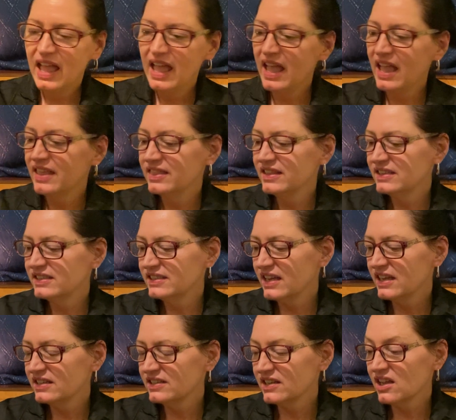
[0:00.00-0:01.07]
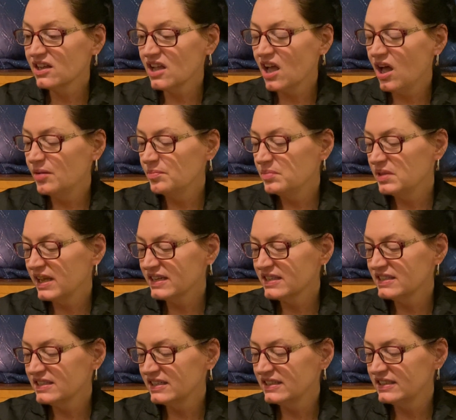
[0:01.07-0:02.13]
and this says a
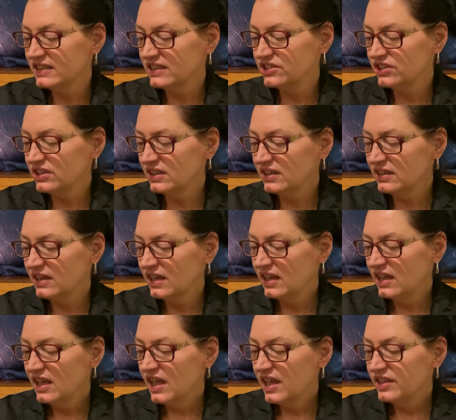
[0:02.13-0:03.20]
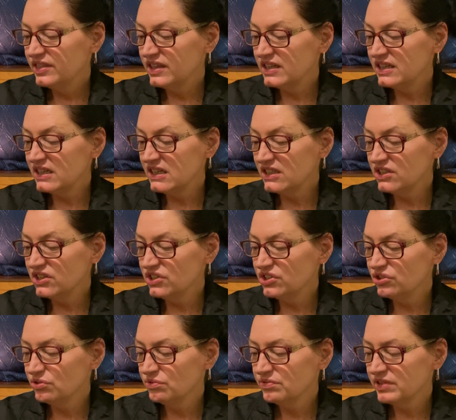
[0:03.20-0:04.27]
complex decision, the need to
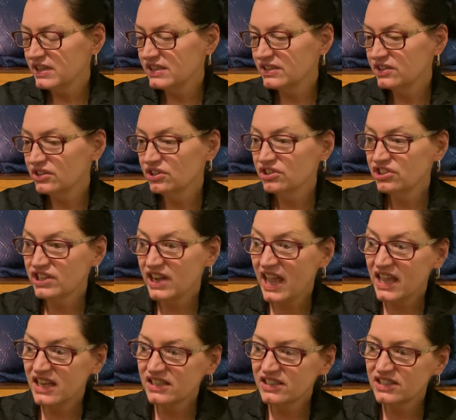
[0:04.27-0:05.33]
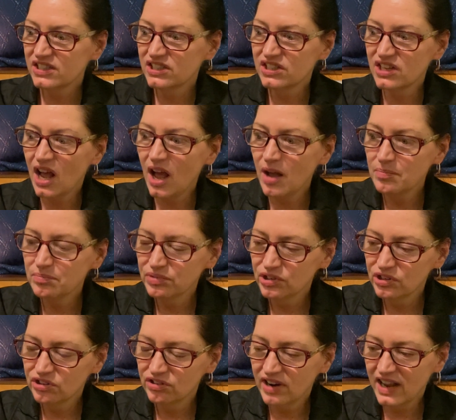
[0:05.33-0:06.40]
do research, and stop
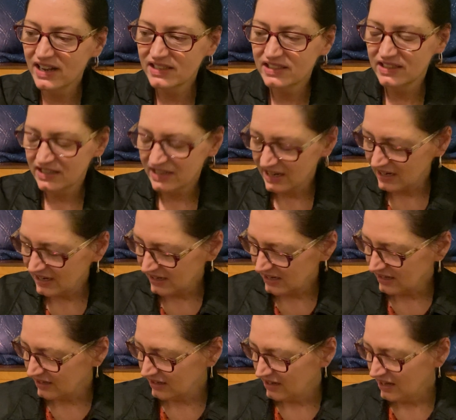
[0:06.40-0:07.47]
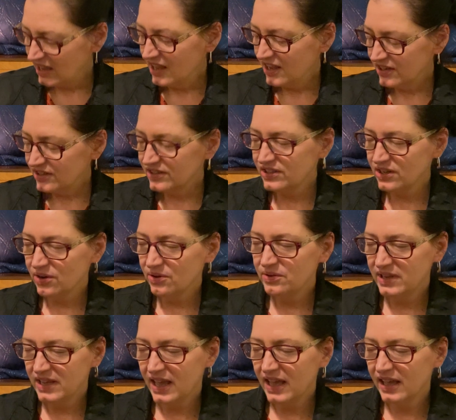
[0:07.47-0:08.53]
procrastinating. So
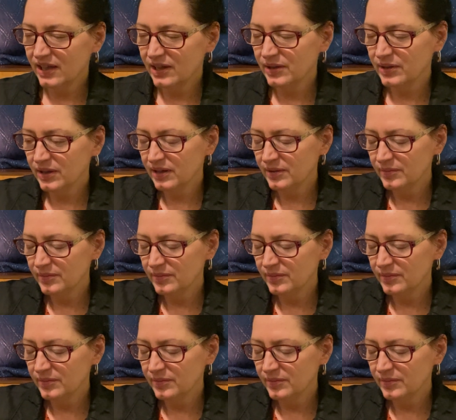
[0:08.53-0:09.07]
yeah,